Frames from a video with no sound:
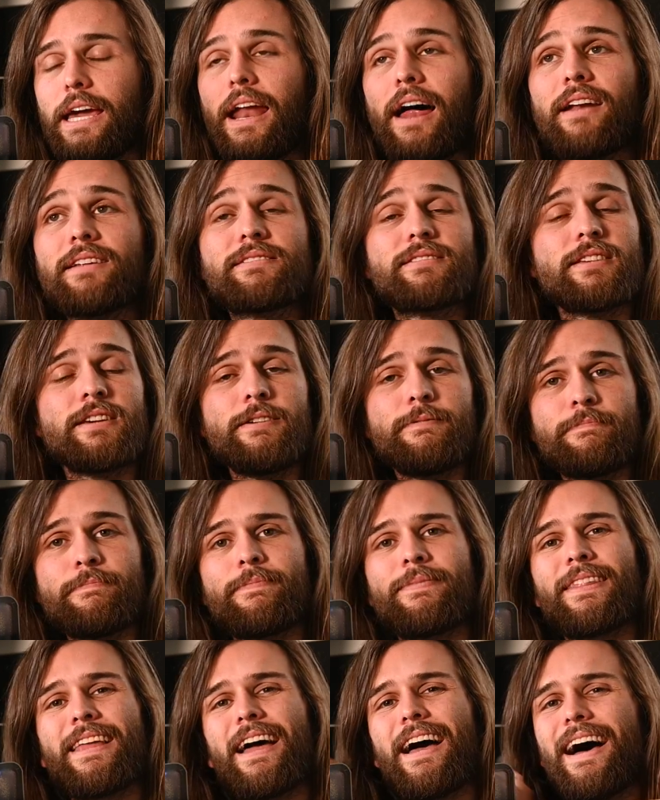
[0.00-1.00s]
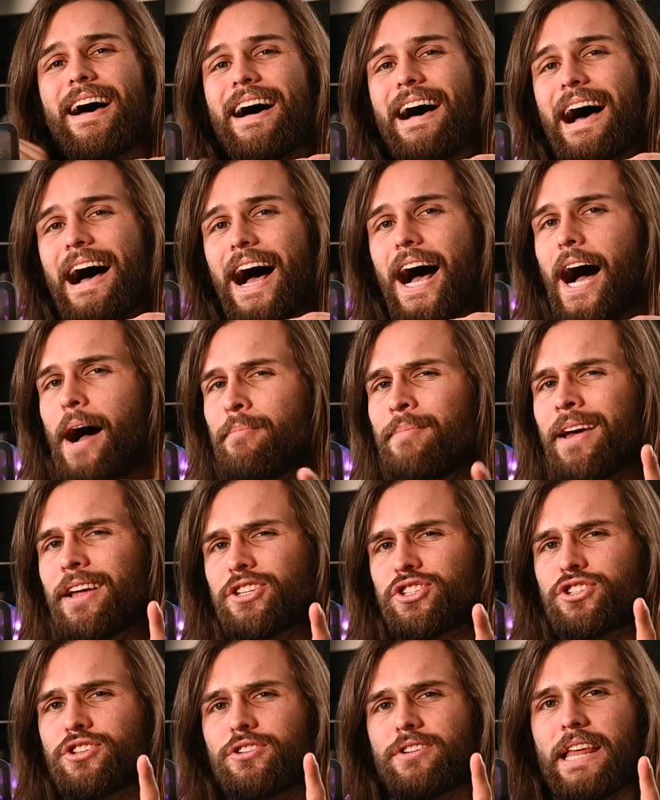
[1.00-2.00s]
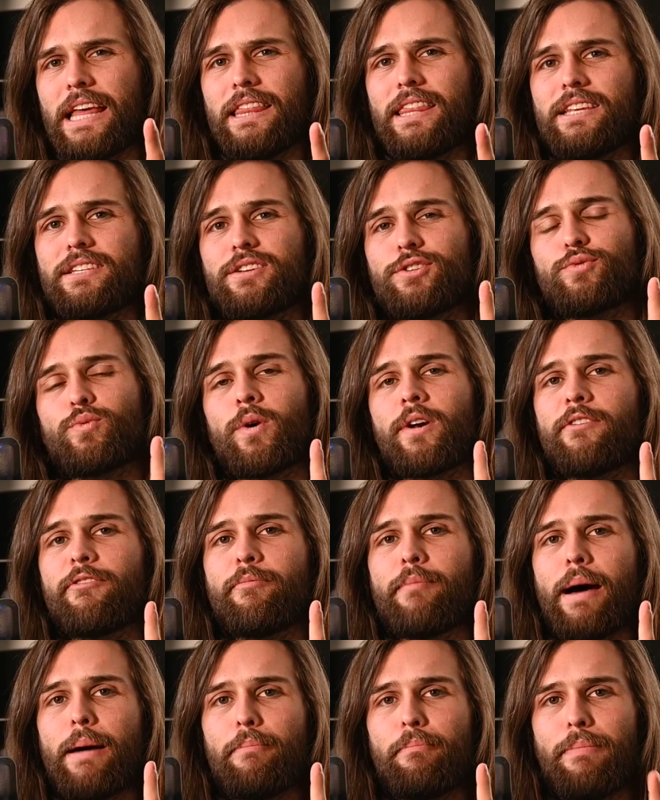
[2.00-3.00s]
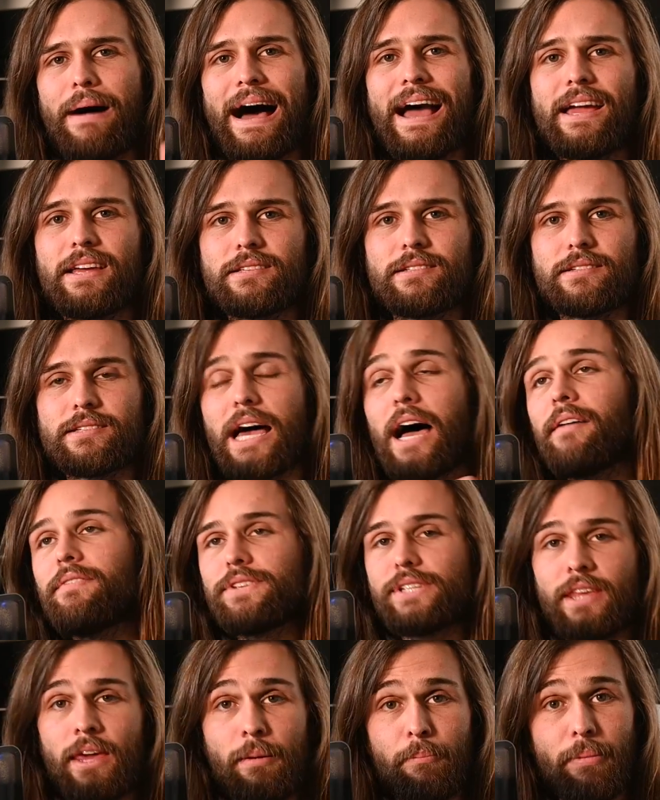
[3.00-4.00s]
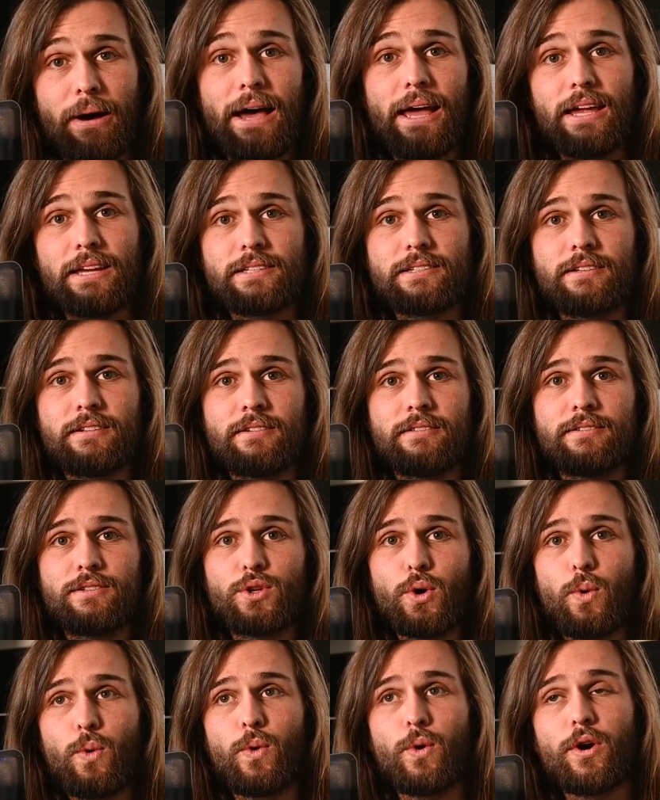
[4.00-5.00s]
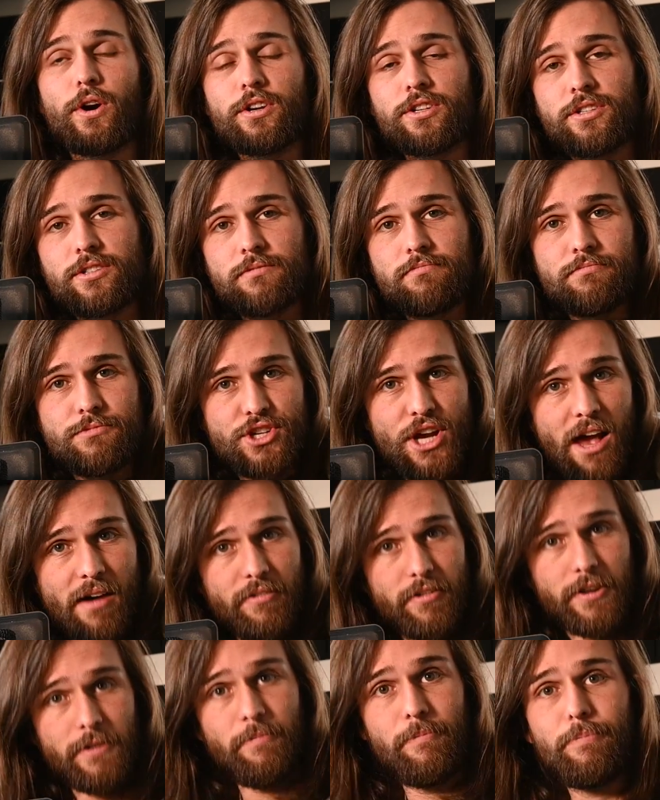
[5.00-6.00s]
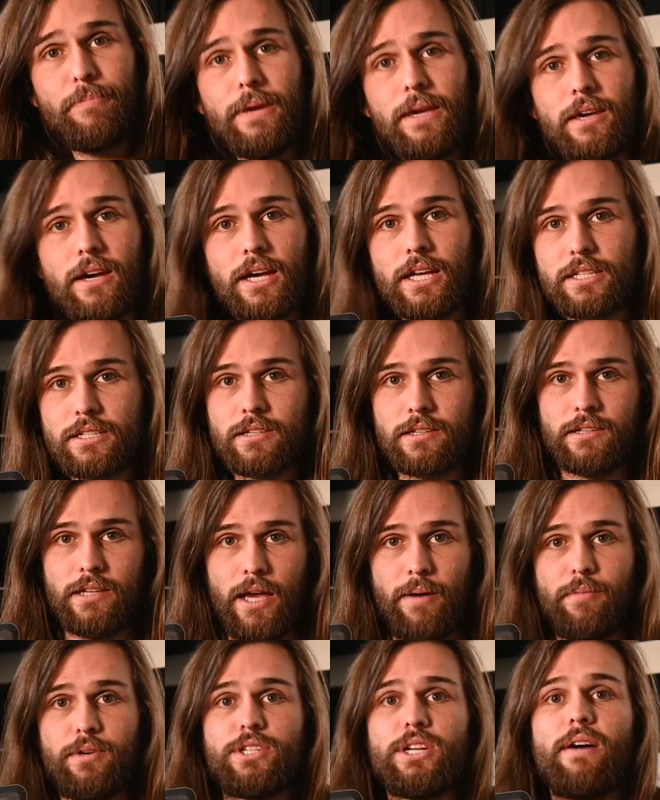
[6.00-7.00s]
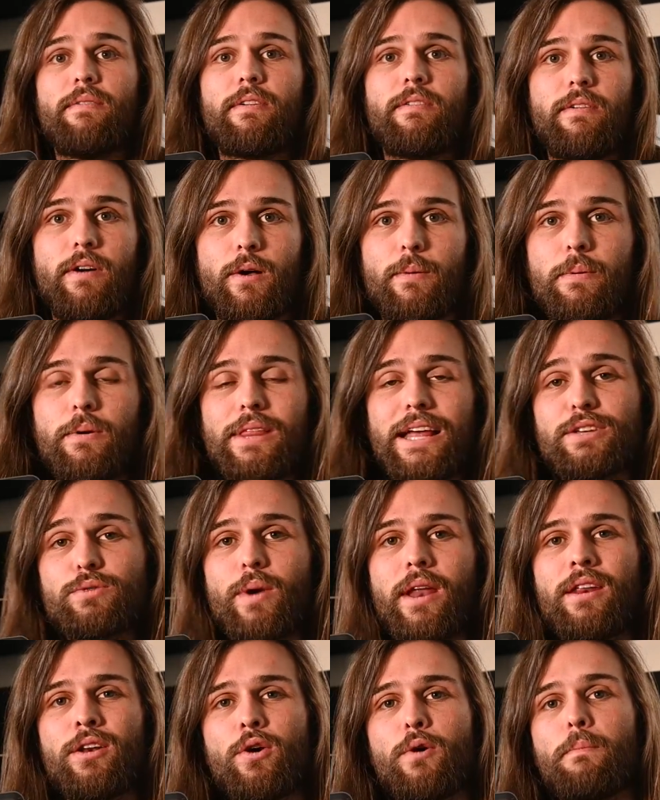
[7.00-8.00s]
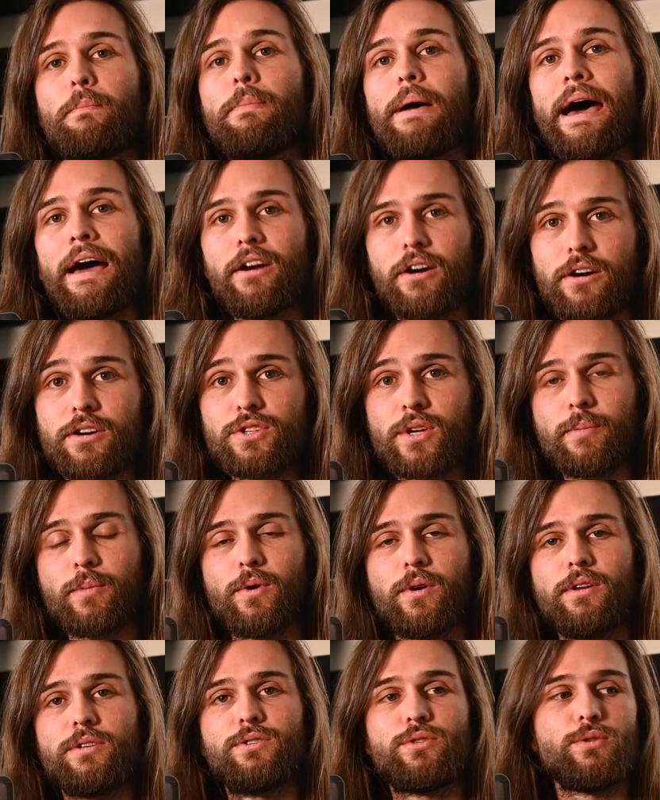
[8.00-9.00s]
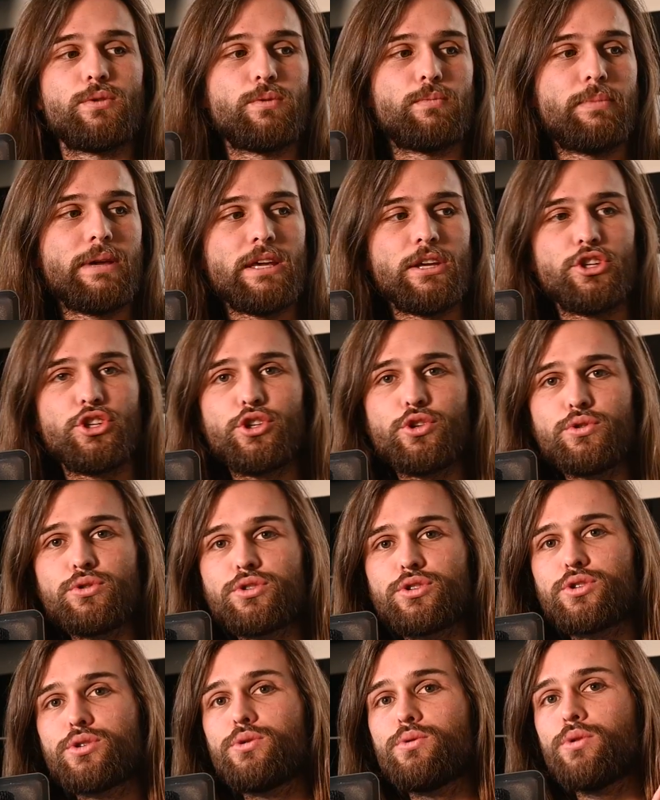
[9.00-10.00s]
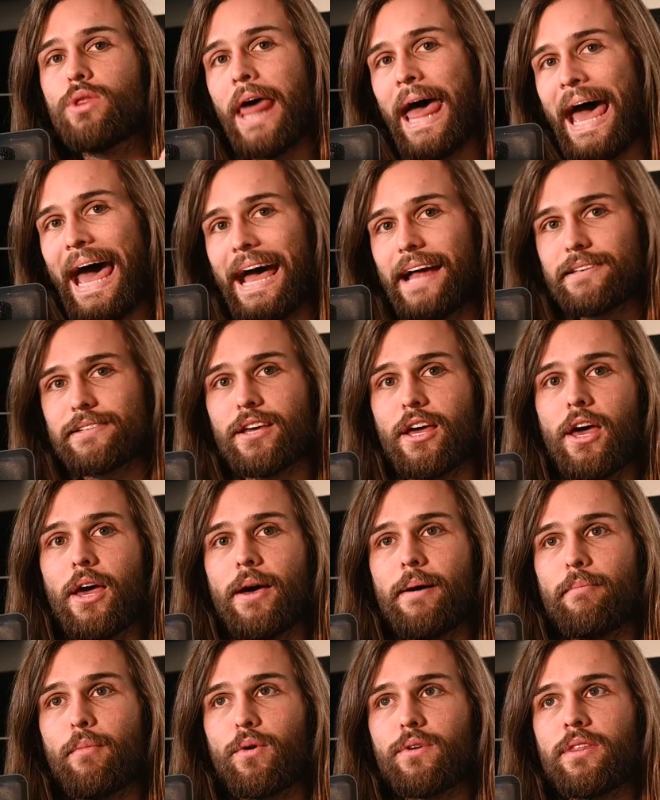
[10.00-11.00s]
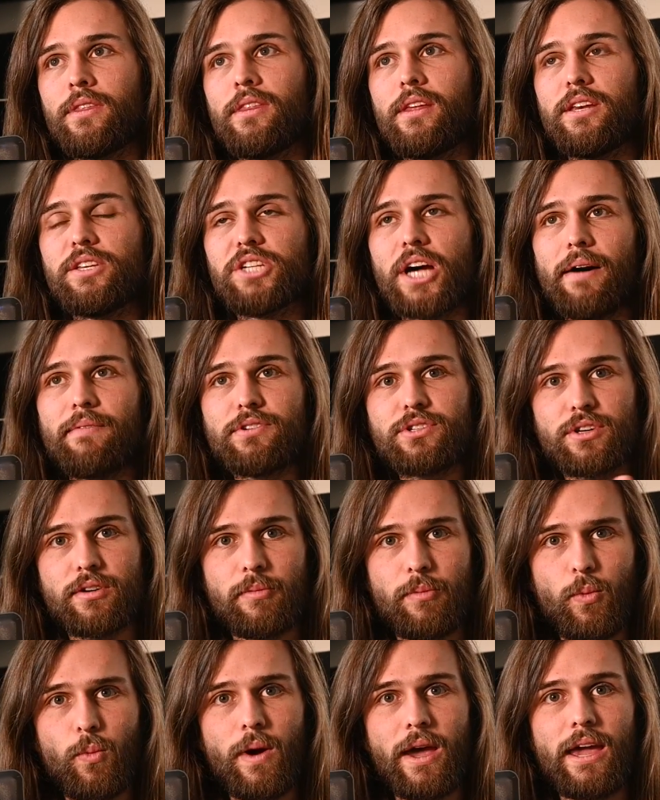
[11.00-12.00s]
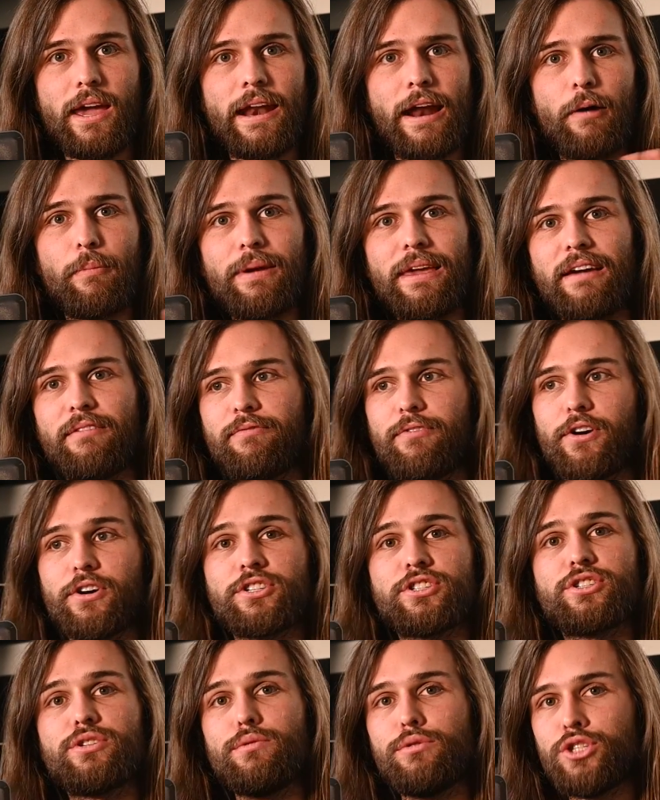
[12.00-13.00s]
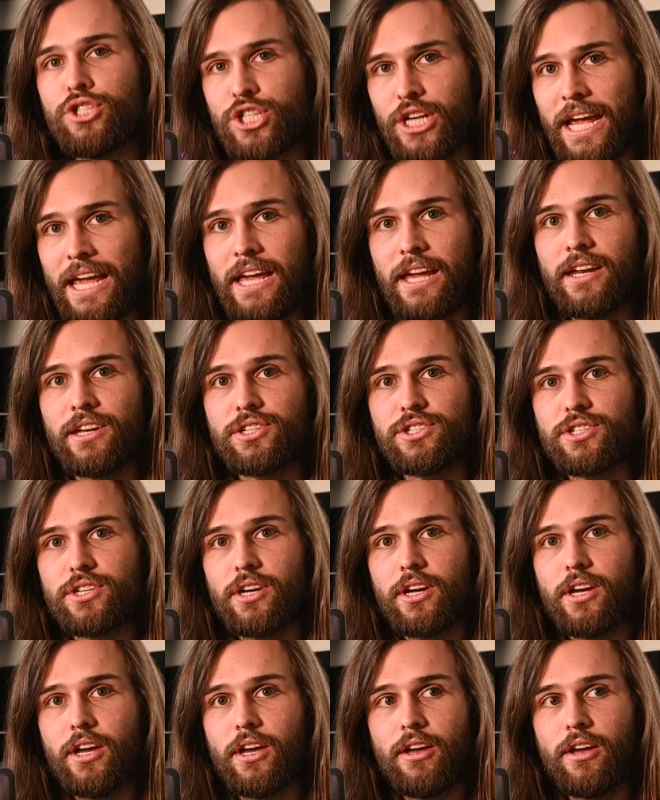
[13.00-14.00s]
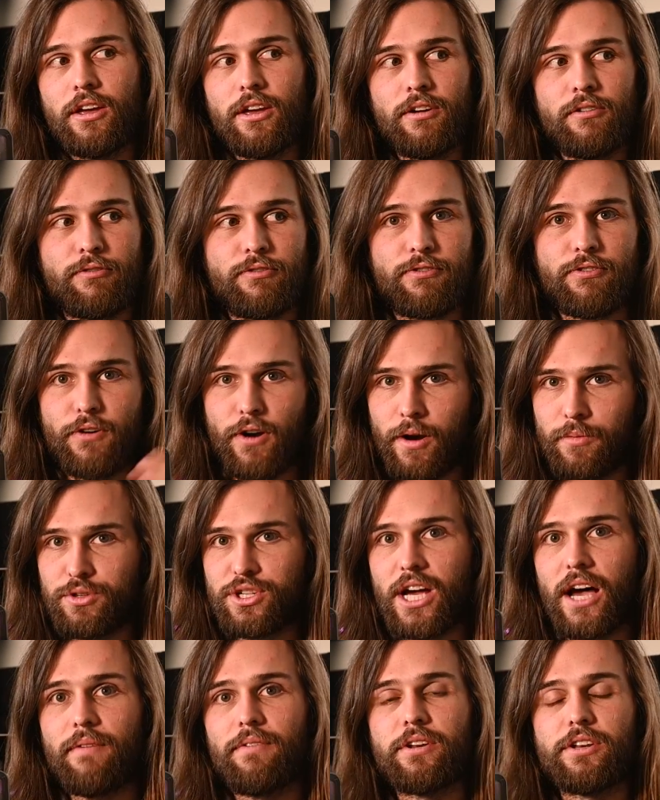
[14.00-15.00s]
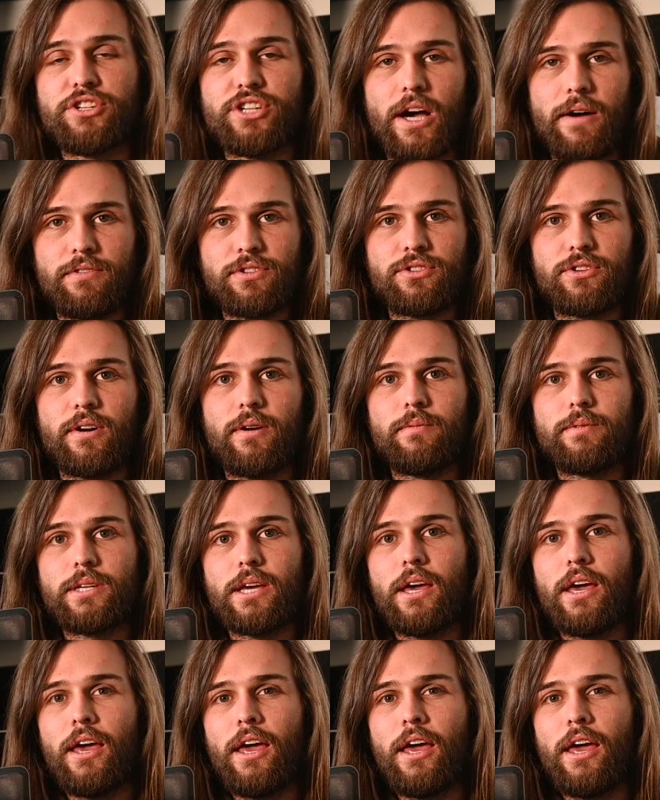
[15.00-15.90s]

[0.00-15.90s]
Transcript: And honestly, I'm not sure that this is one of my biases. Obviously, I'm biased towards Java because I'm a Java developer. That's what I know better, so I'm going to be used to that more than the JavaScript way, and I'll be averse to change from Java to JavaScript.